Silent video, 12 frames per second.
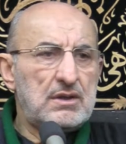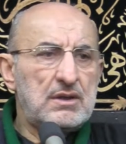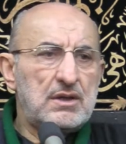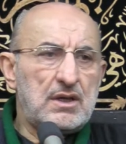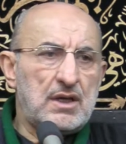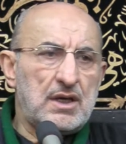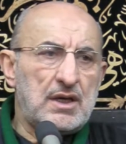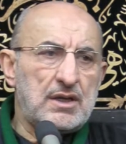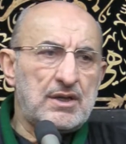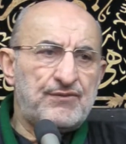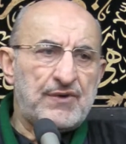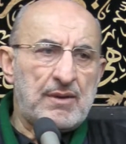
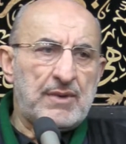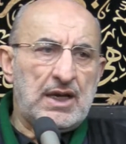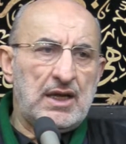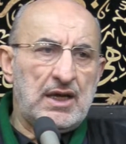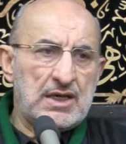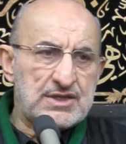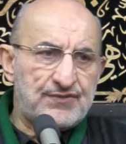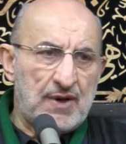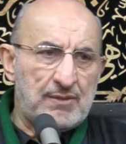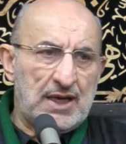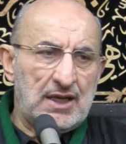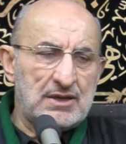his
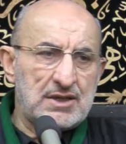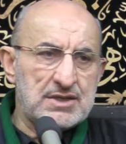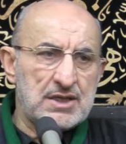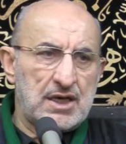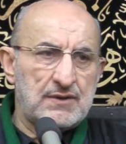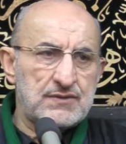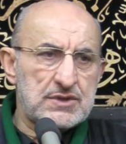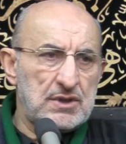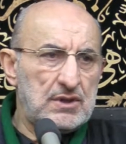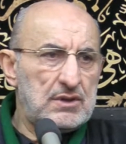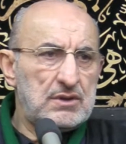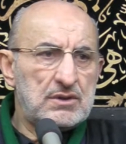family deserves,
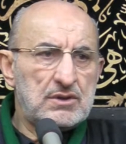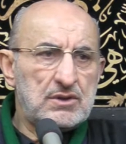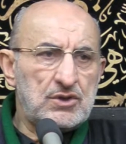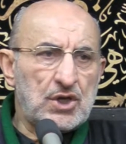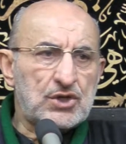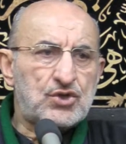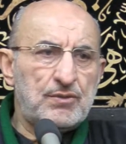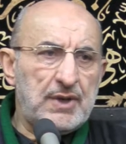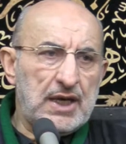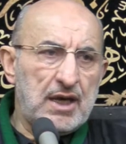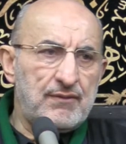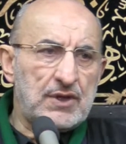not to be
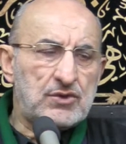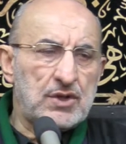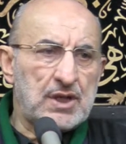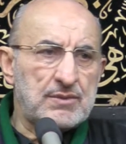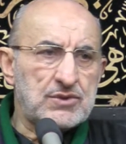given to them.